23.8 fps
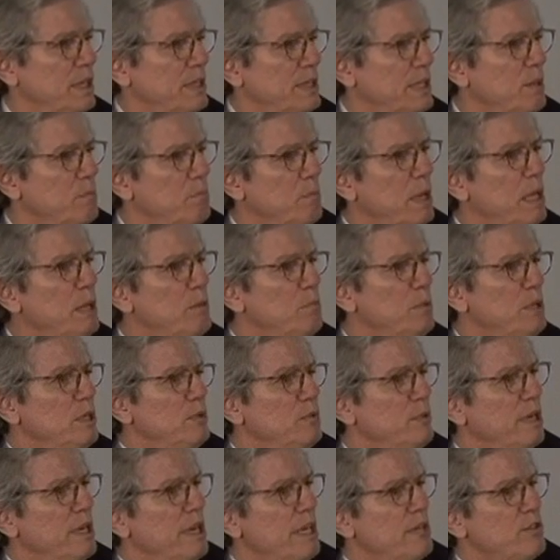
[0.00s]
There may be
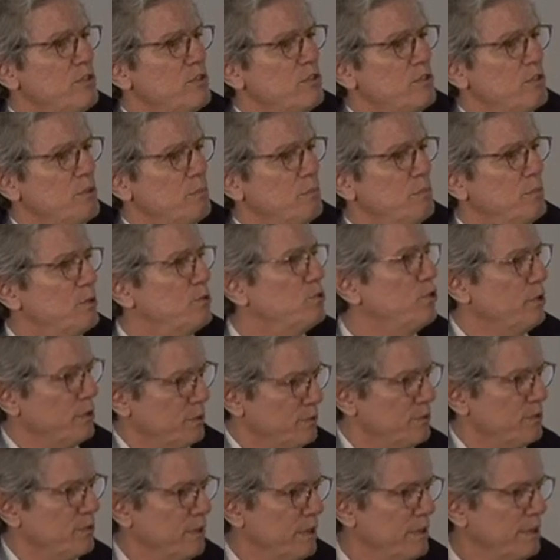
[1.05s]
a relationship. Sorry,
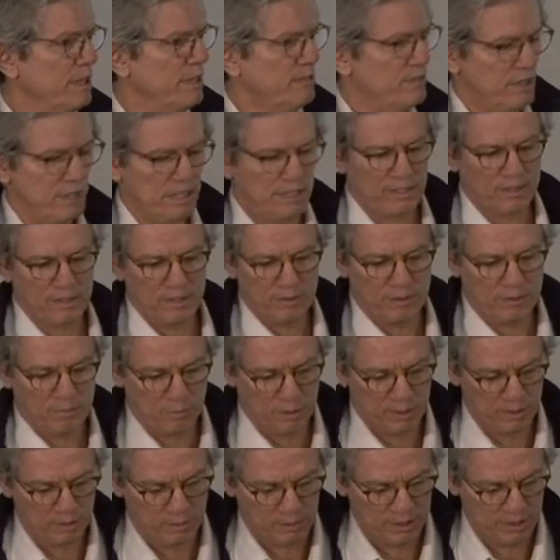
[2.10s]
let's take
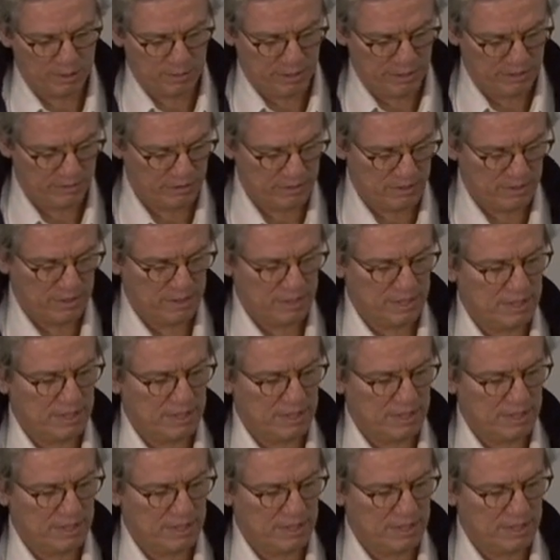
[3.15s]
more than one question.